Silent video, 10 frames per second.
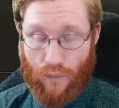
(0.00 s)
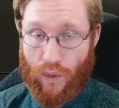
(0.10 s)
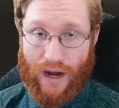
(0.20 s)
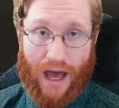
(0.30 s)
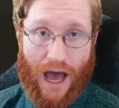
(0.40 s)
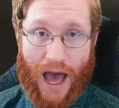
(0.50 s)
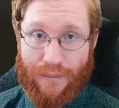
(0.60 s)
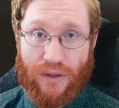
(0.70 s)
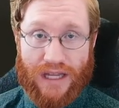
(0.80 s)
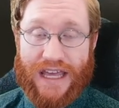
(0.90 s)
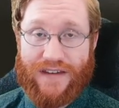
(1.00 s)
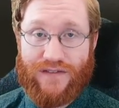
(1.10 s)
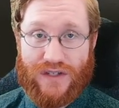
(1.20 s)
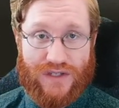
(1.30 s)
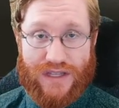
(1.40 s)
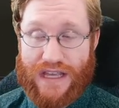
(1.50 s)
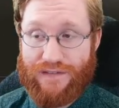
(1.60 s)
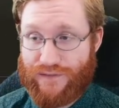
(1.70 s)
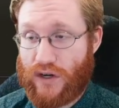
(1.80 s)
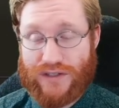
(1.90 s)
what I believe is the
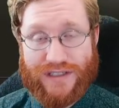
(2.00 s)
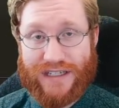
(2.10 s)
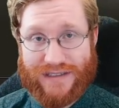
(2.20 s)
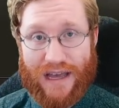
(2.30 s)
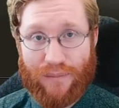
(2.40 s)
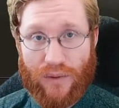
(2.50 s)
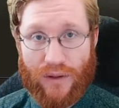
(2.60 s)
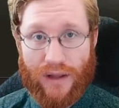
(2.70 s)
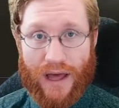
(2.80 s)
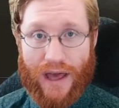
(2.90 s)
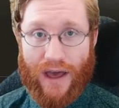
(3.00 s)
first example